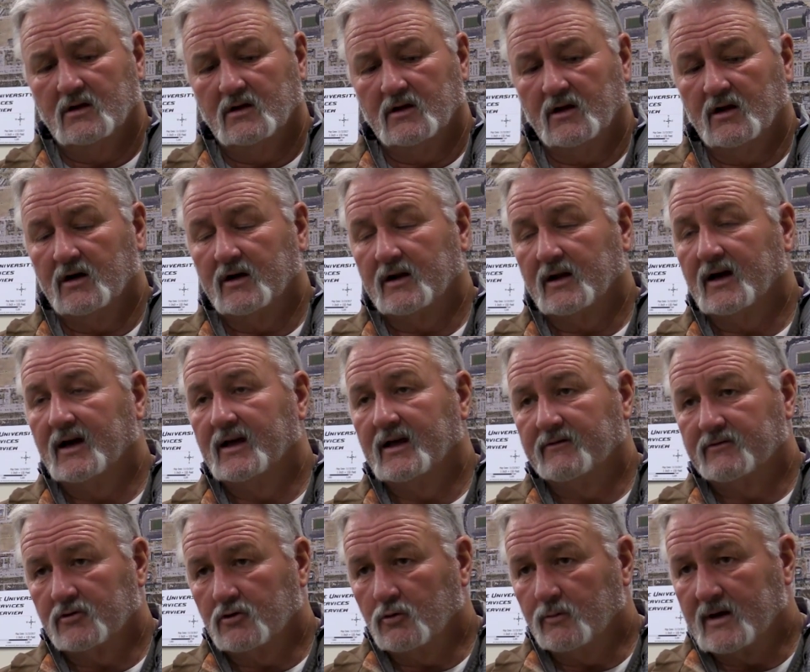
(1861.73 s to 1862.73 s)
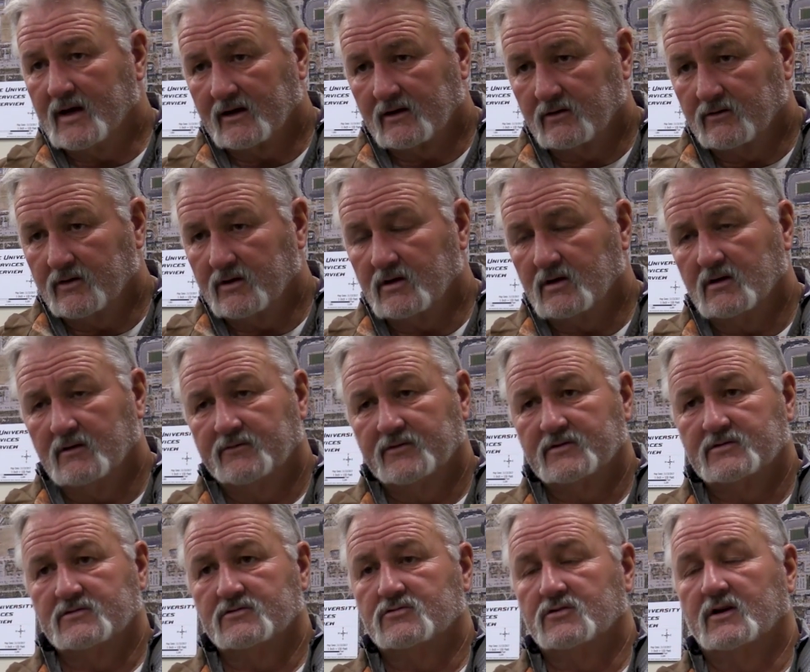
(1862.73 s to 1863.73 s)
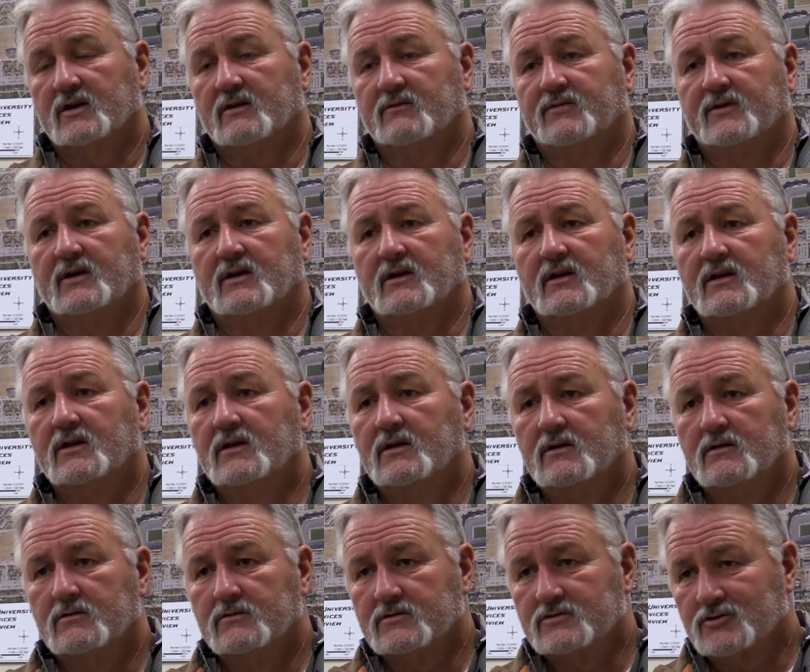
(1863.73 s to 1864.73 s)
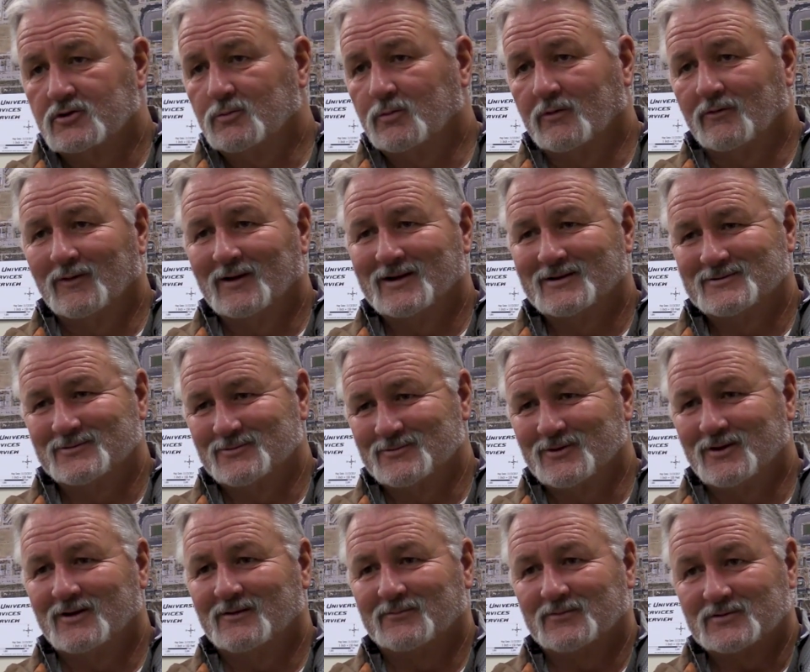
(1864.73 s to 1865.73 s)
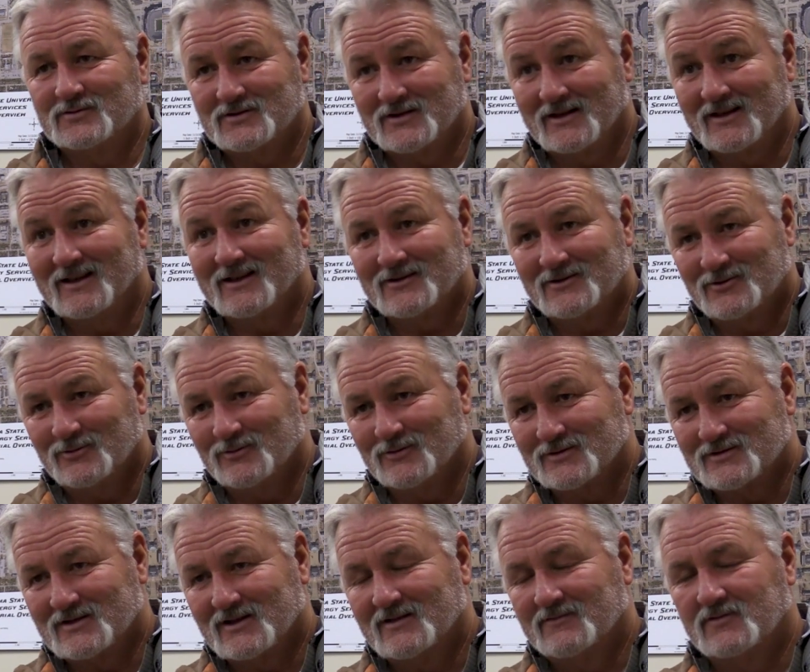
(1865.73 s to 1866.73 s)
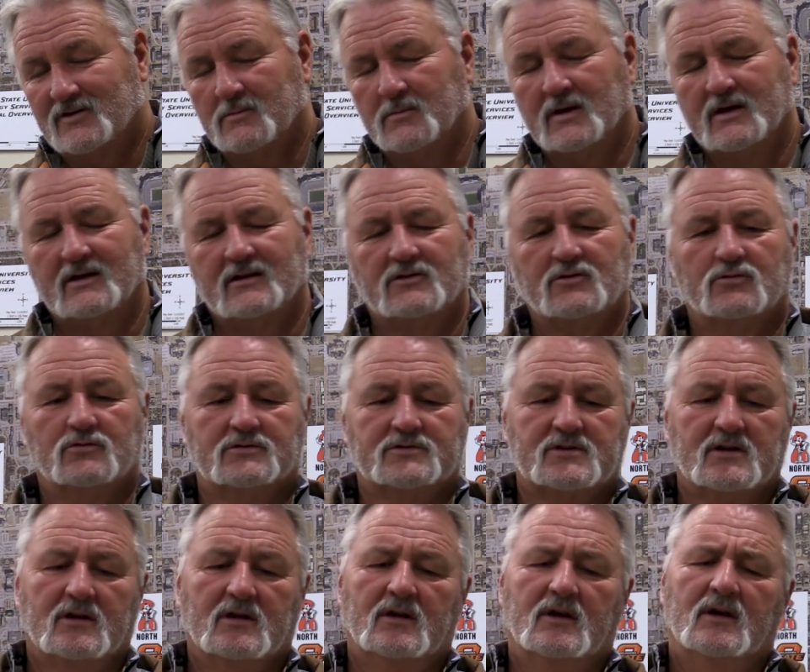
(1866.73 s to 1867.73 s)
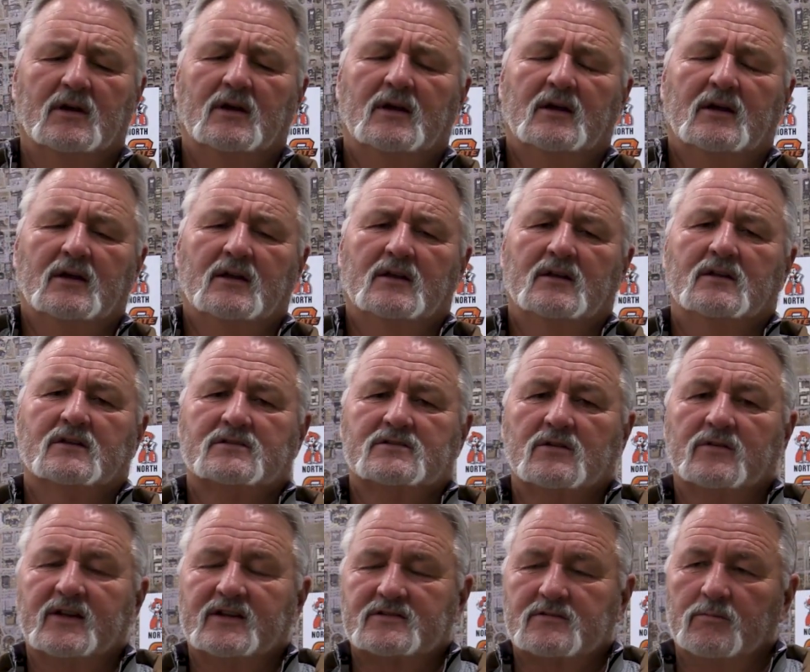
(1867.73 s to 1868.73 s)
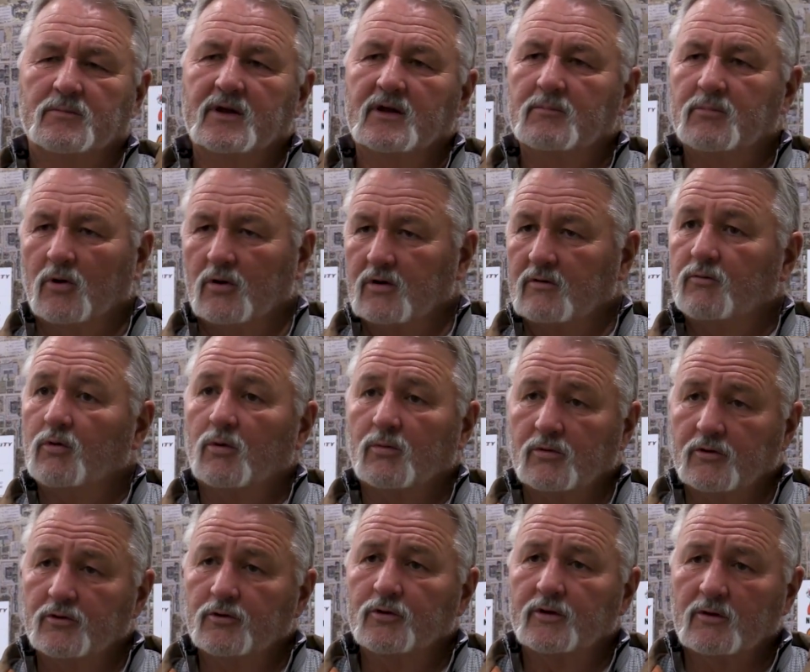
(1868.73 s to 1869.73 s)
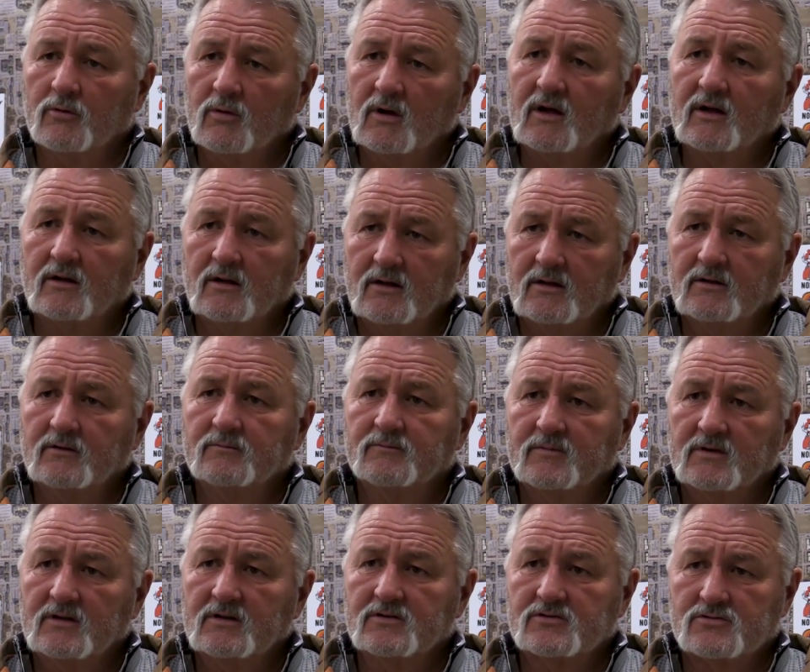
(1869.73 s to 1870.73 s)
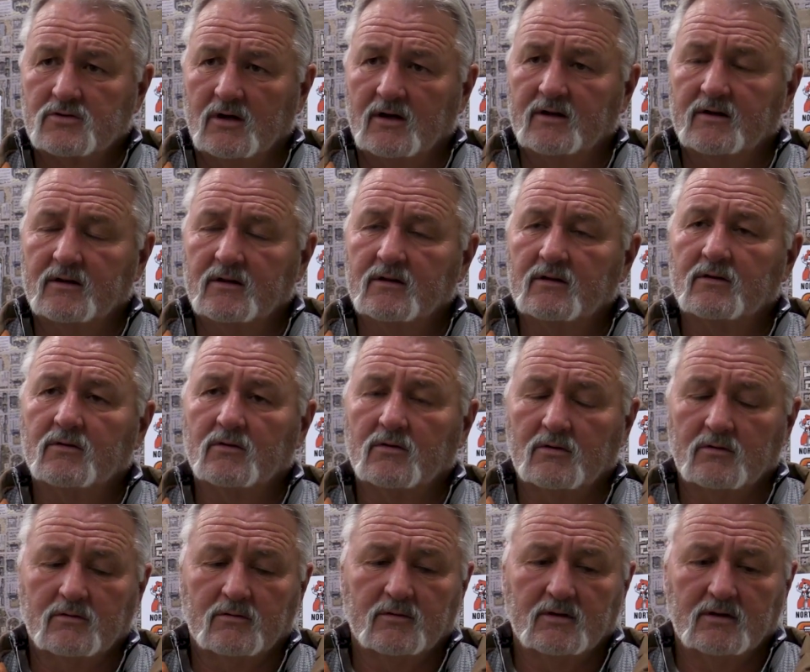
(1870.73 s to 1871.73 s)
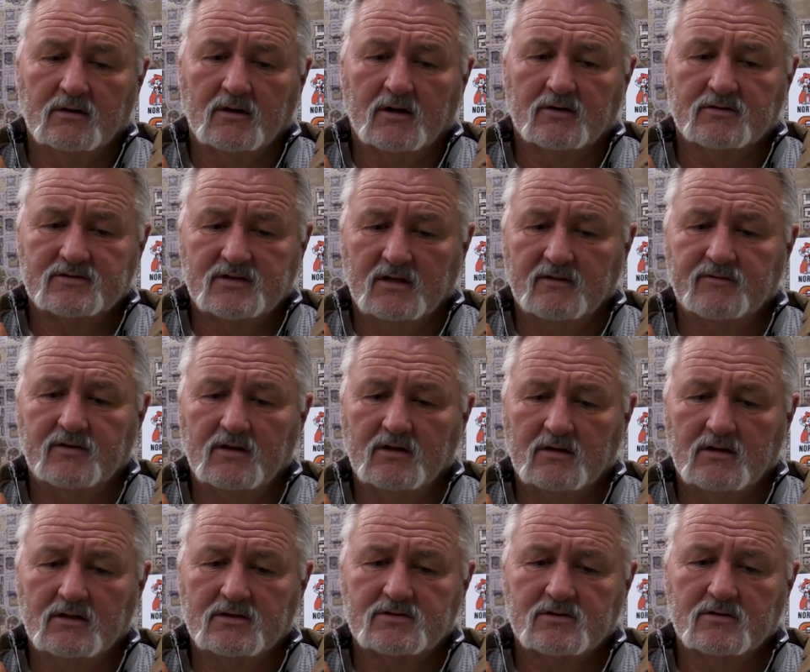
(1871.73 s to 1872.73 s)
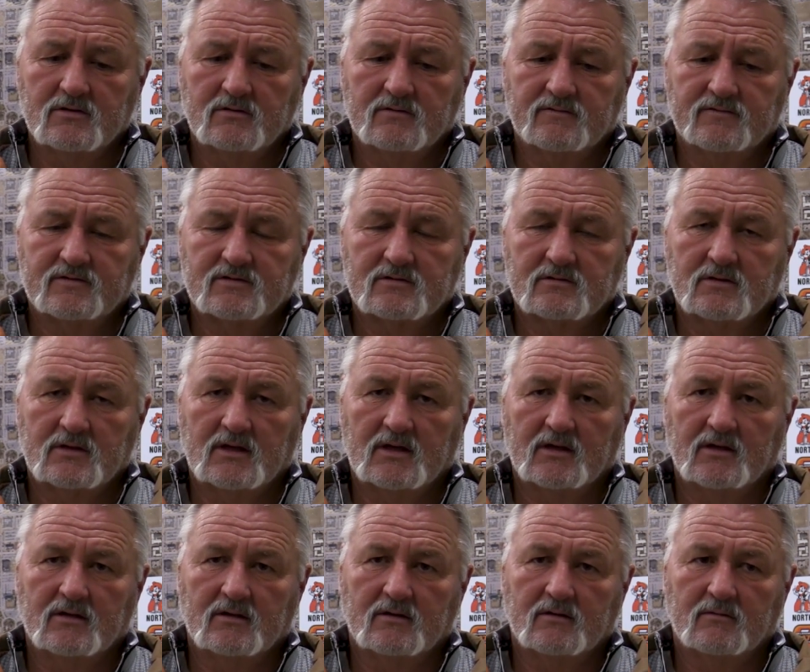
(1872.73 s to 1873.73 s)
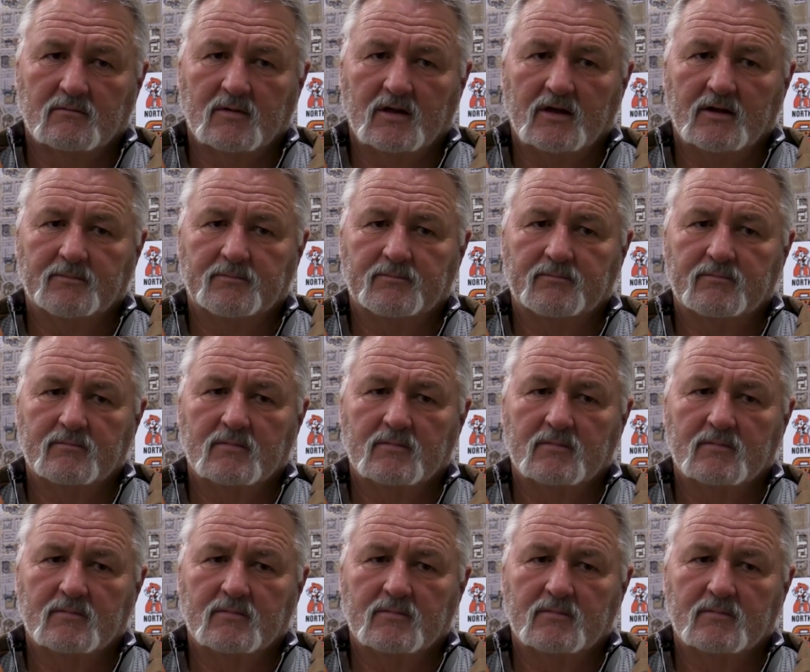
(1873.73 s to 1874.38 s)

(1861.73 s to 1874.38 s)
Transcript: not I have to go back to the office and try to find a key to the supervisor's office to get to the safety manuals. So that's a big part of what we're doing right now, is trying to get our safety initiatives up